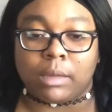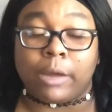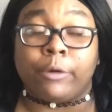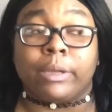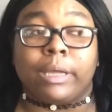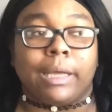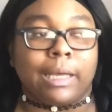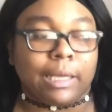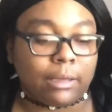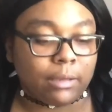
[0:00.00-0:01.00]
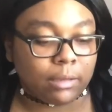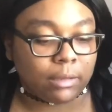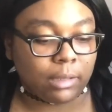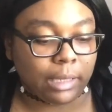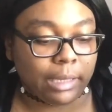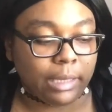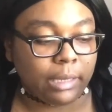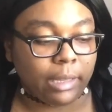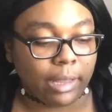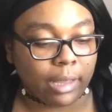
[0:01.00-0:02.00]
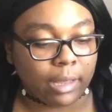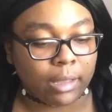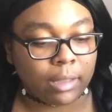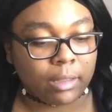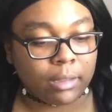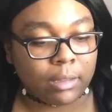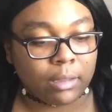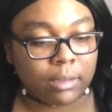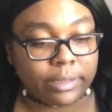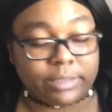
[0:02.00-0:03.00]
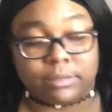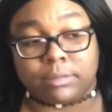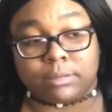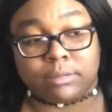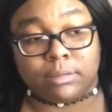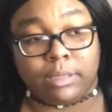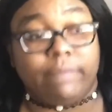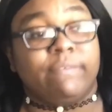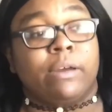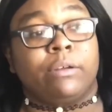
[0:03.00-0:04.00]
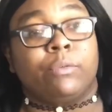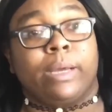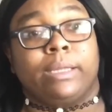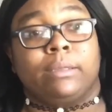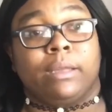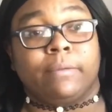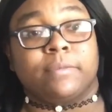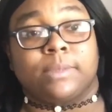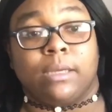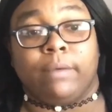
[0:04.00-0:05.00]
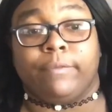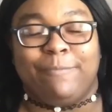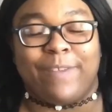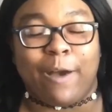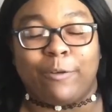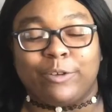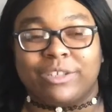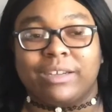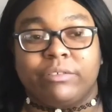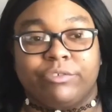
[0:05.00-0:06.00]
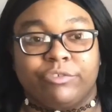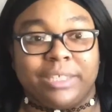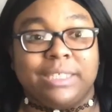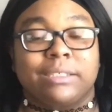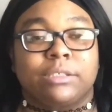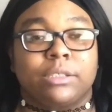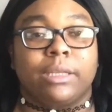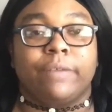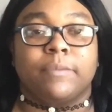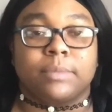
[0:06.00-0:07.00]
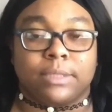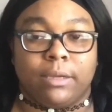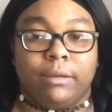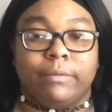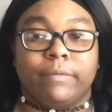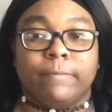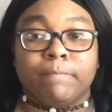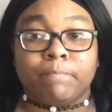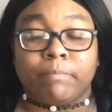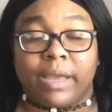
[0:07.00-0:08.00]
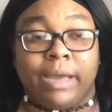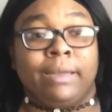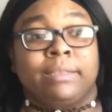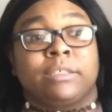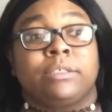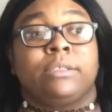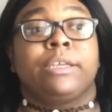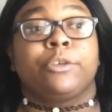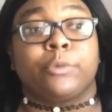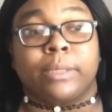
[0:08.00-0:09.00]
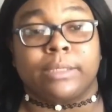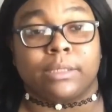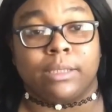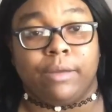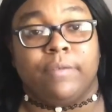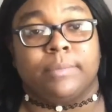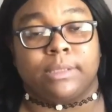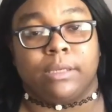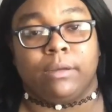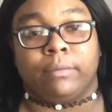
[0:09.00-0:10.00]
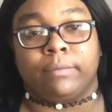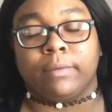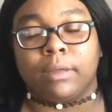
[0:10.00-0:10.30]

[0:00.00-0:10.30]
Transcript: Not only he is he found a way to love himself, found reasons to love himself, and is continuing to love himself,